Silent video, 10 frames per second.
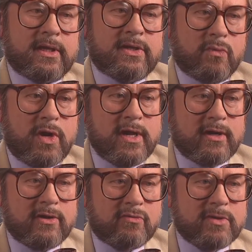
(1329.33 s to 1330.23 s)
In a way,
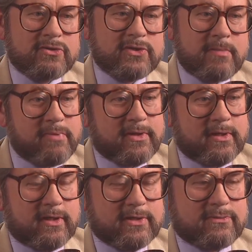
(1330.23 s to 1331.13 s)
I almost
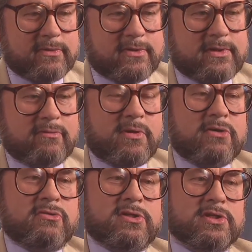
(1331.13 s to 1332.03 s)
sympathise with some of my
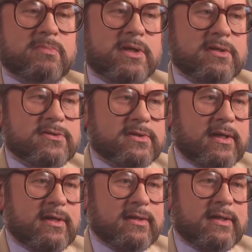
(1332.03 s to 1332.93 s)
critics, because
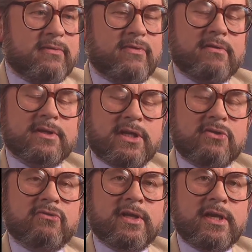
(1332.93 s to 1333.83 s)
they found it
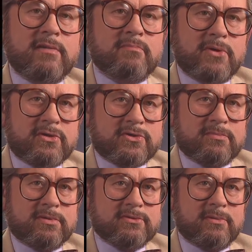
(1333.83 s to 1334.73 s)
literally
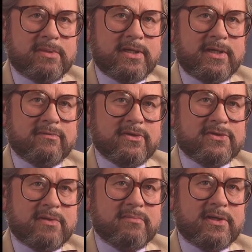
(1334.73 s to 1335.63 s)
impossible to believe that
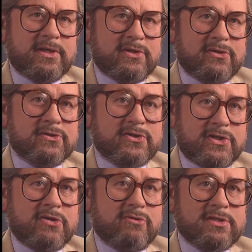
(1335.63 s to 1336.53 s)
somebody could
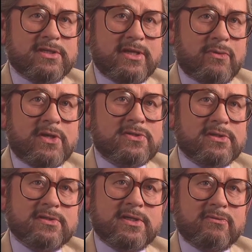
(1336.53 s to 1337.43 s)
seriously
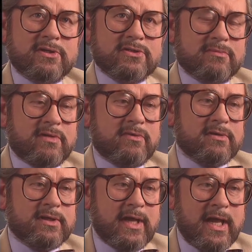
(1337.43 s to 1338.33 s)
question Darwinism. They
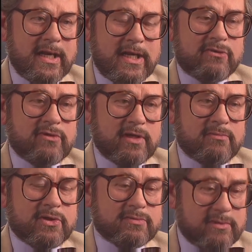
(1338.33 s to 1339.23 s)
found it literally
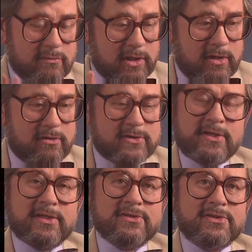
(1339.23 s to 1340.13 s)
impossible. They were locked
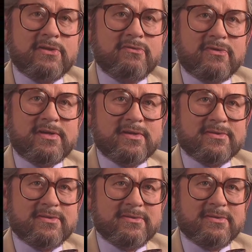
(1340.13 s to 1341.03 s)
in so far
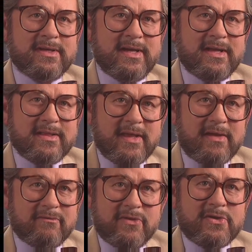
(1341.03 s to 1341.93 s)
to
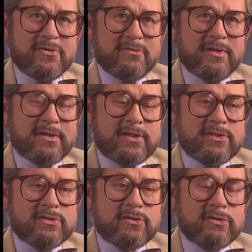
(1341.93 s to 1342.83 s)
that view that they
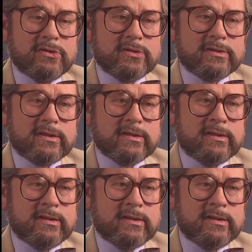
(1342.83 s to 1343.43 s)
just couldn't